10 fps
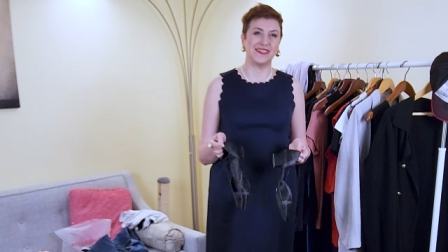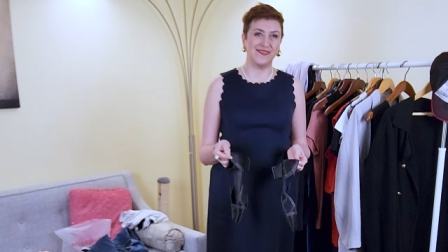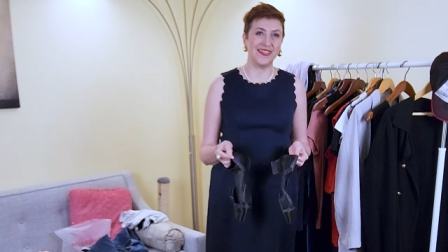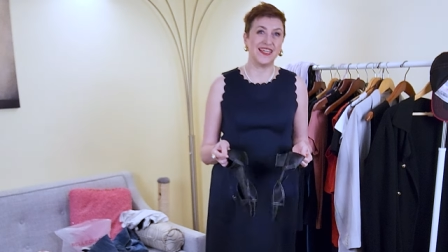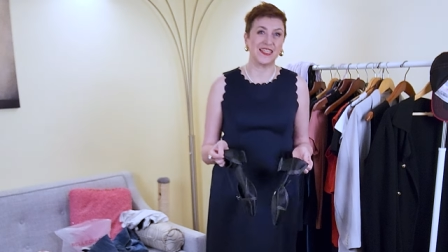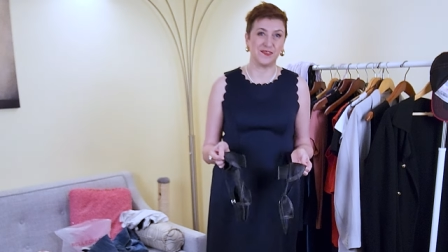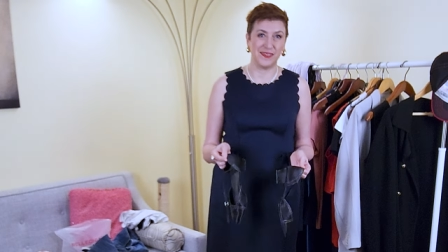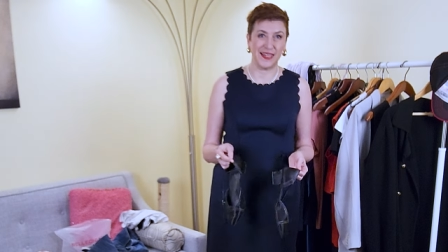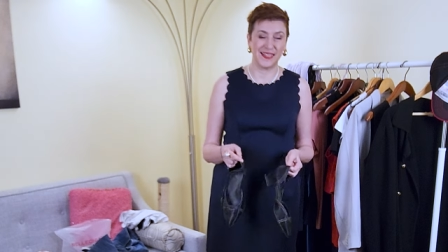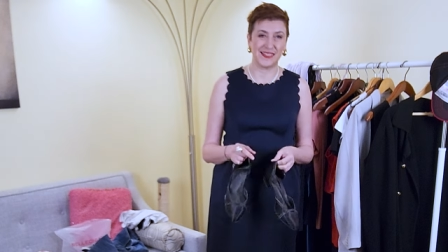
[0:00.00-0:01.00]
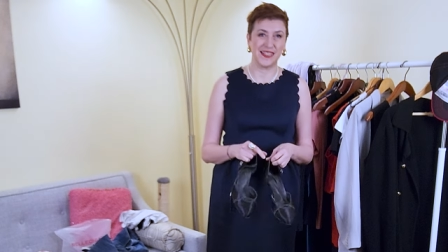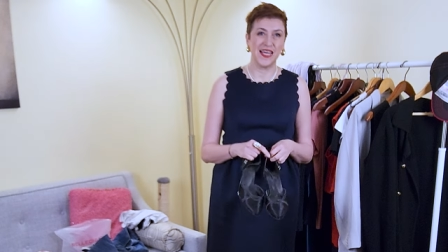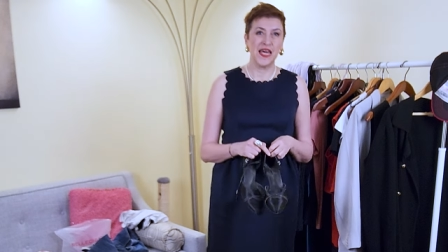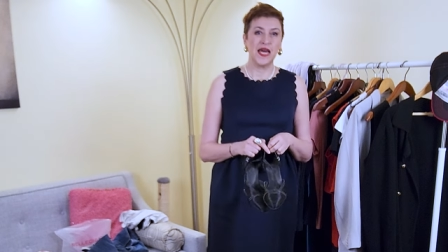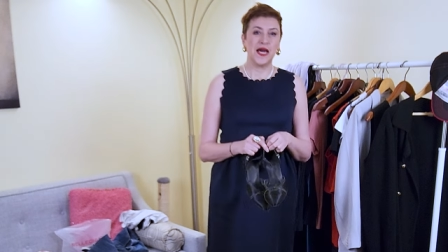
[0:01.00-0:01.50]
we like to dance.
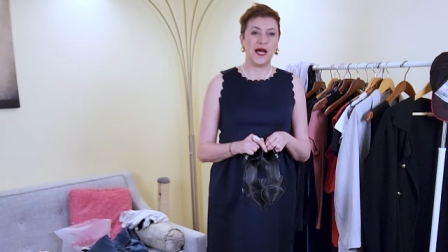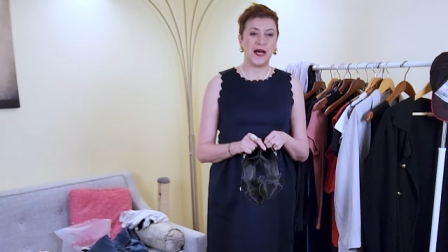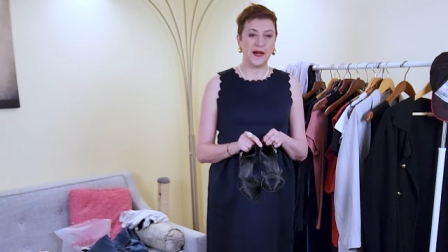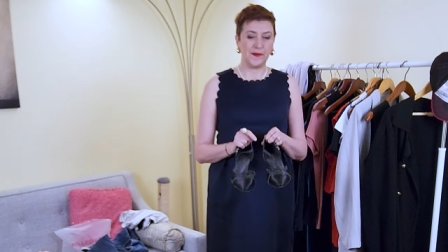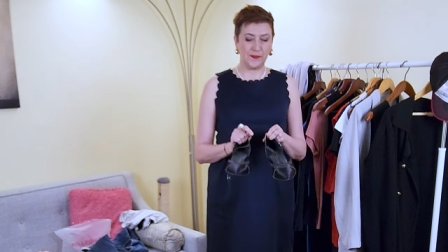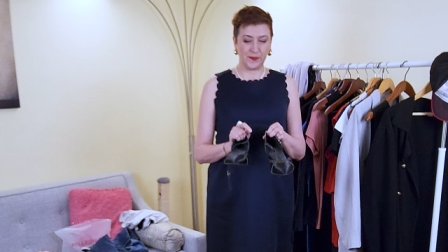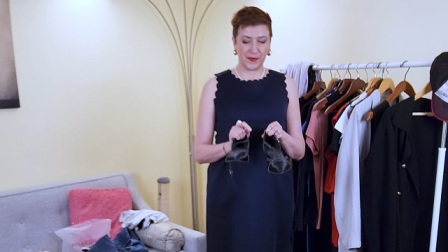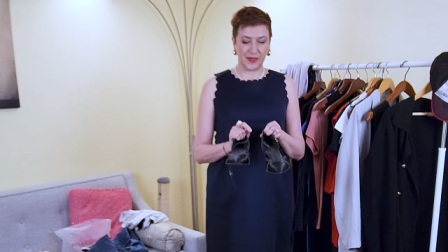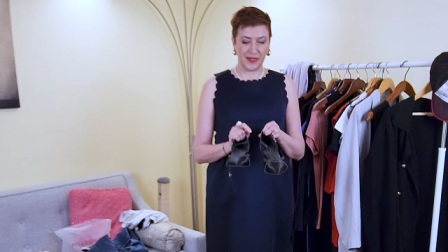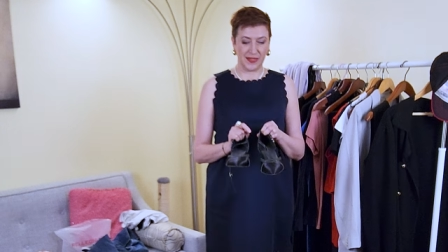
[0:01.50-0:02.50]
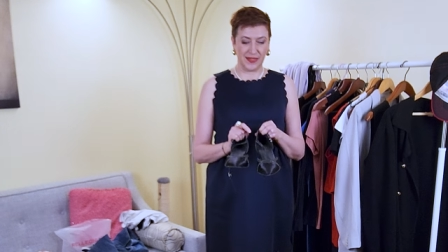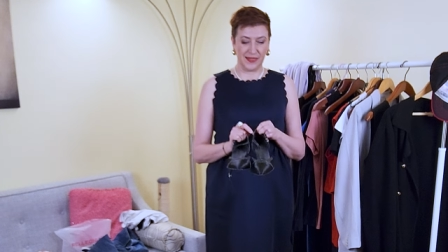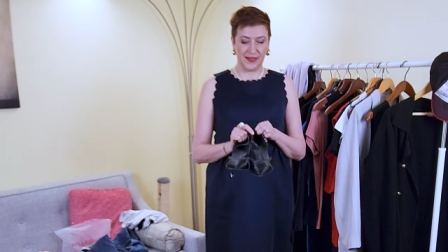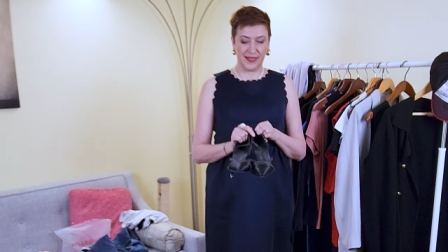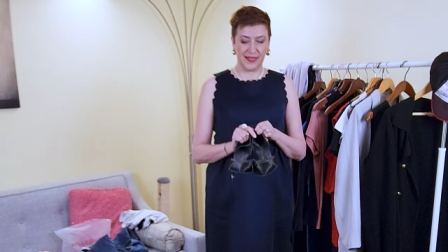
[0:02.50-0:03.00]
Um,
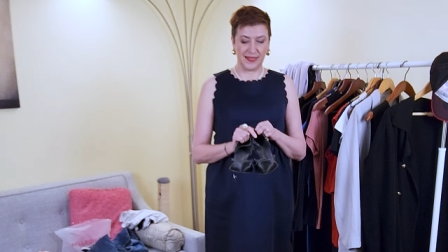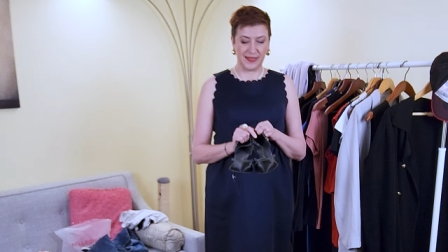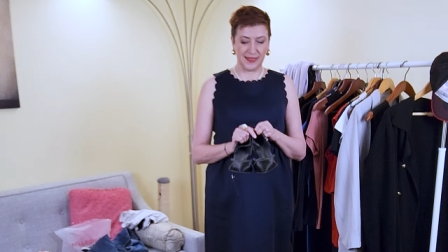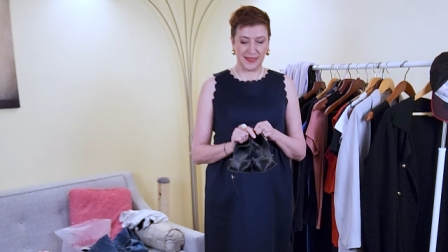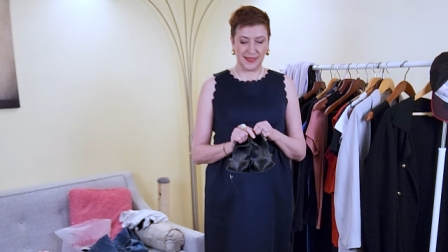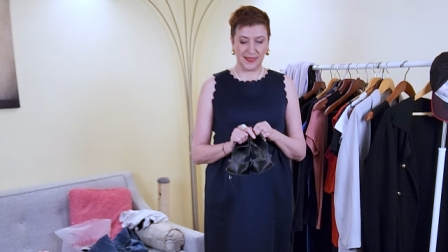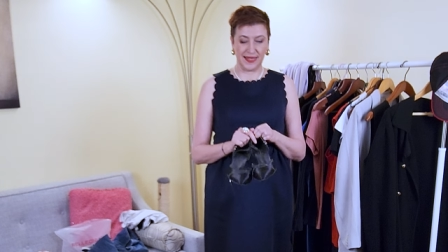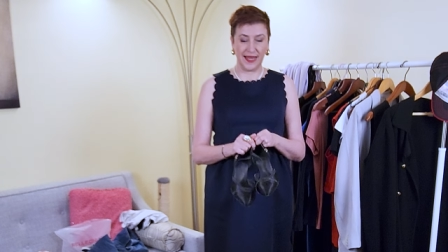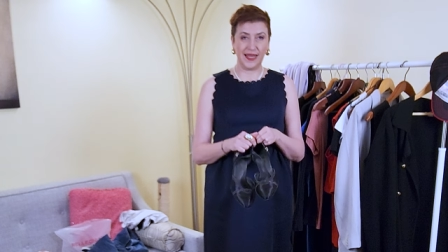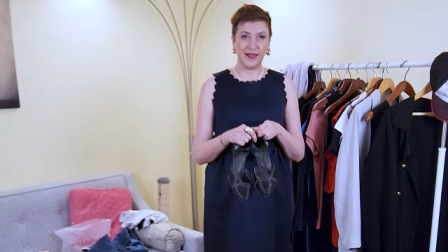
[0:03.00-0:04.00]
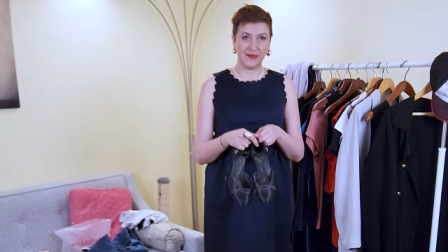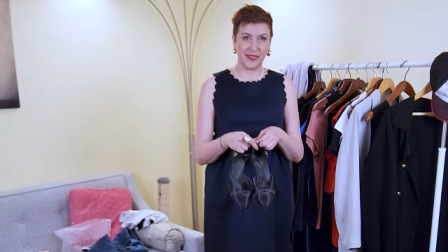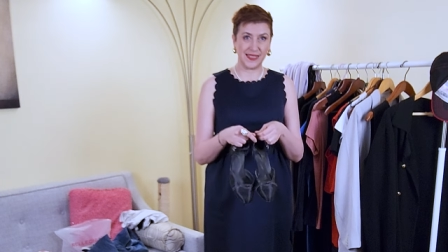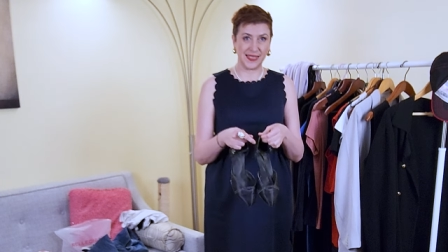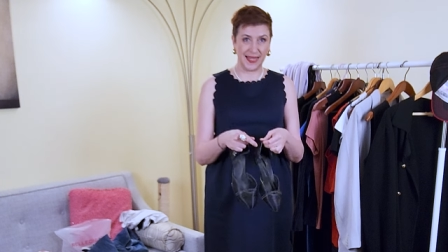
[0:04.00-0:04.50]
uh, and uh, I have
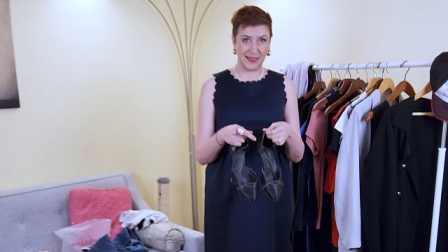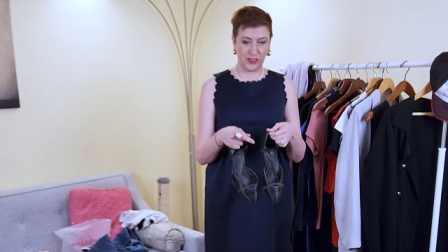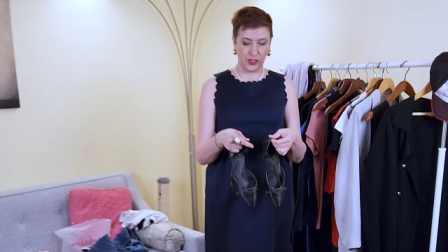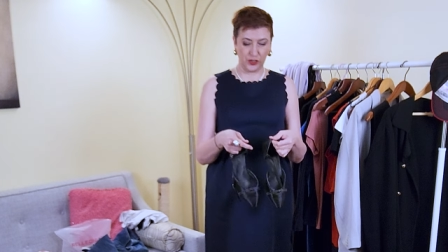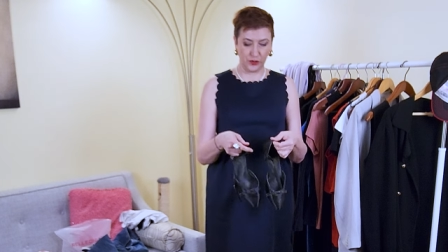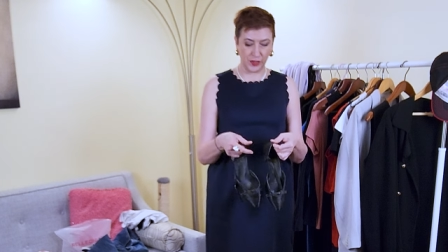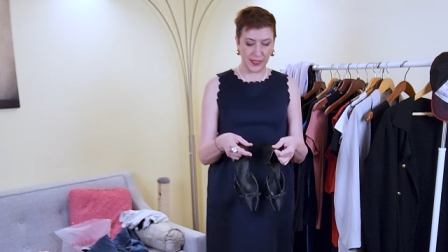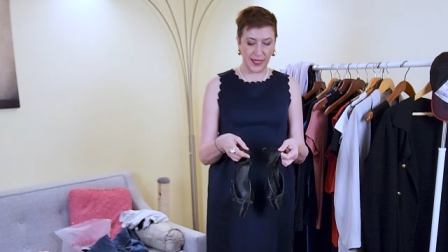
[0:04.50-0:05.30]
these dance shoes.